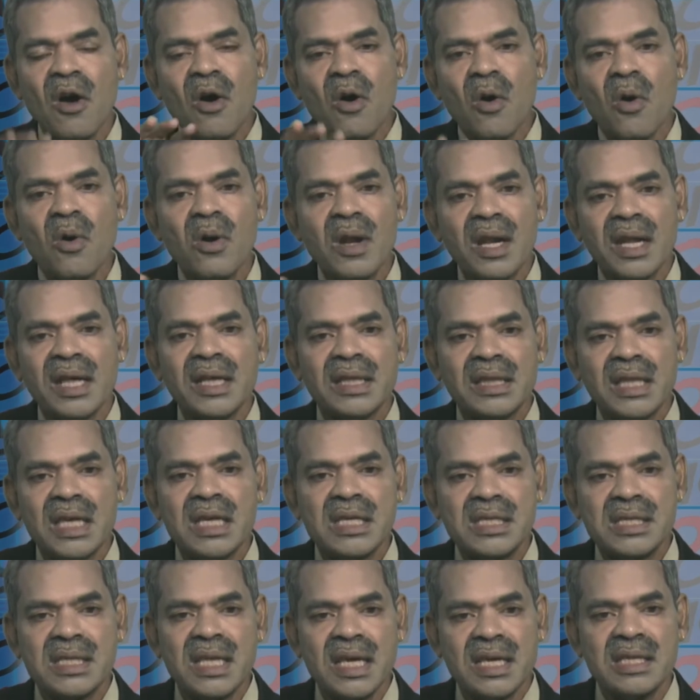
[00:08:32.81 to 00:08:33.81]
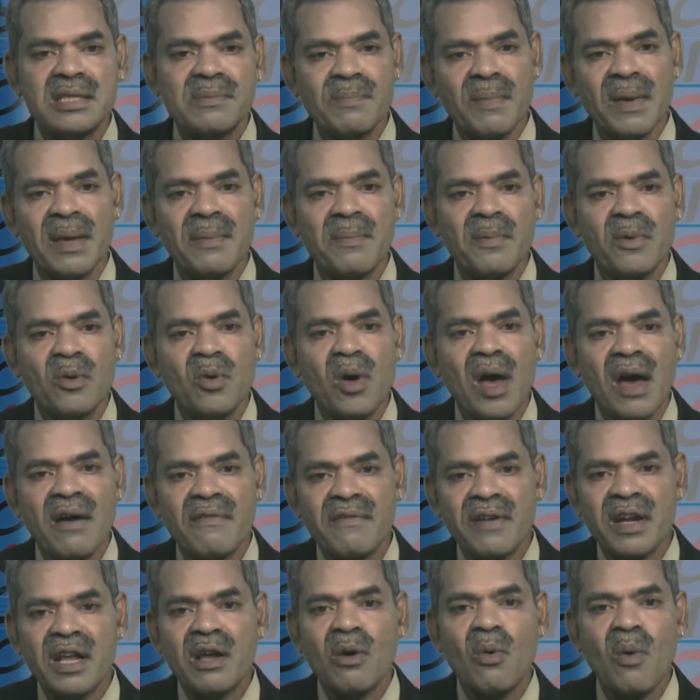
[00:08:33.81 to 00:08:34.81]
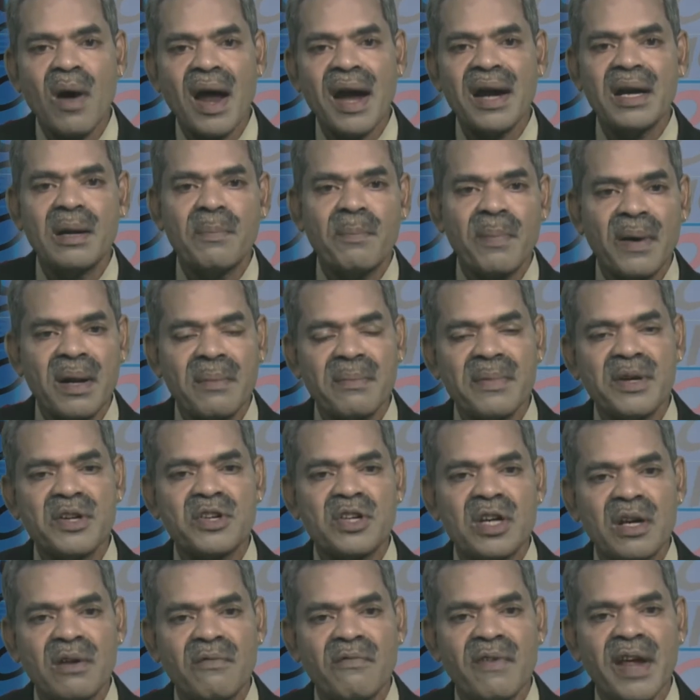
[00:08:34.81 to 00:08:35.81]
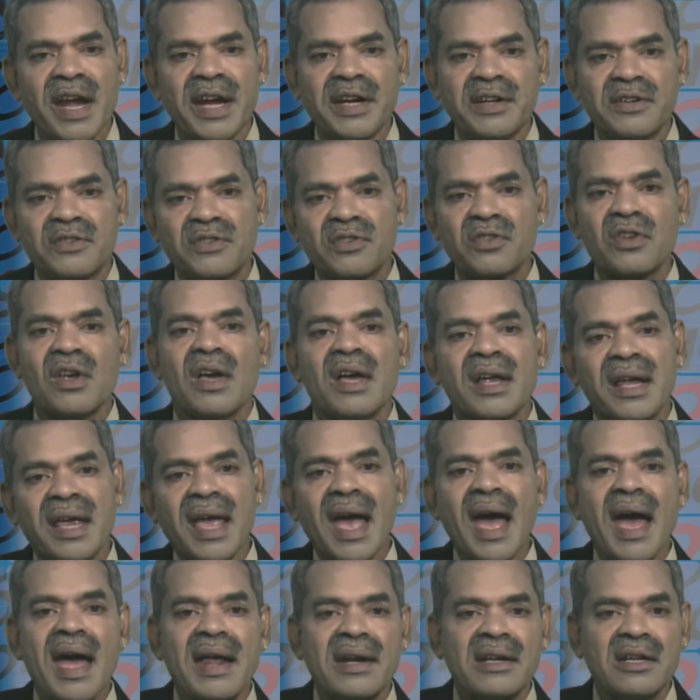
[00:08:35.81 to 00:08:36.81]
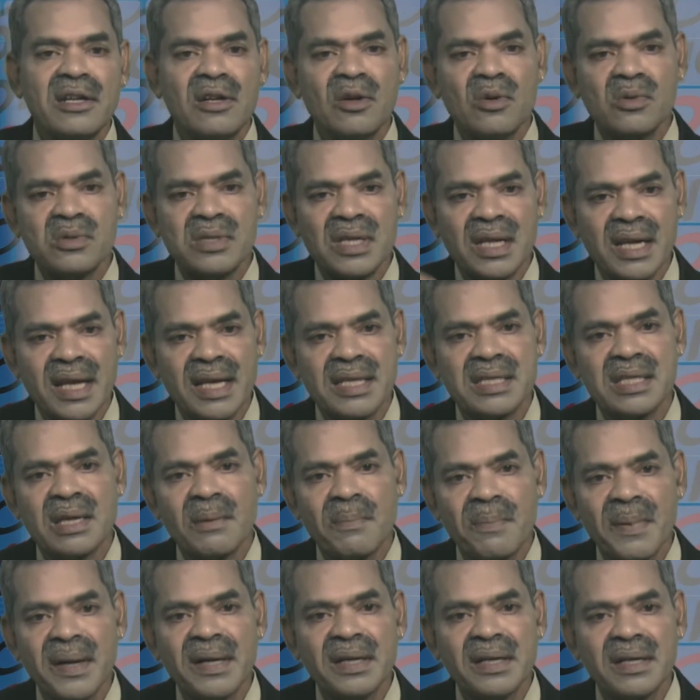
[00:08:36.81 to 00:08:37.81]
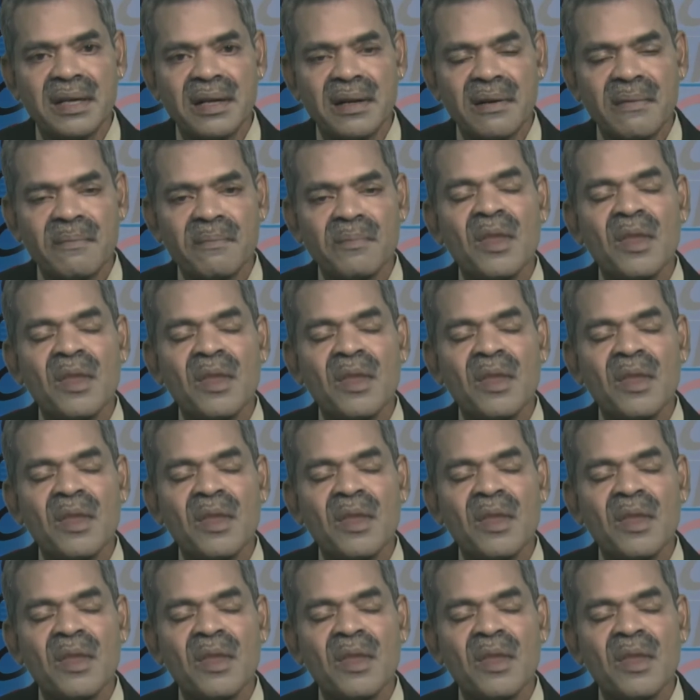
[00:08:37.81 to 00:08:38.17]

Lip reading: Only these people who have required permission weights can use the laser printer.